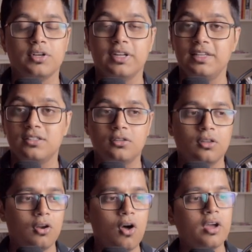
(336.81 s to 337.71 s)
is the
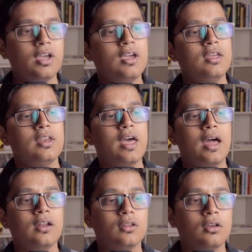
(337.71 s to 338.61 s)
login
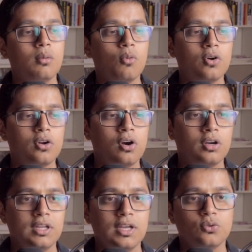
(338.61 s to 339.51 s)
and in the
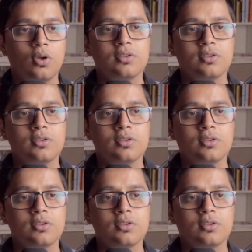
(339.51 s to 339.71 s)
remote.ts we are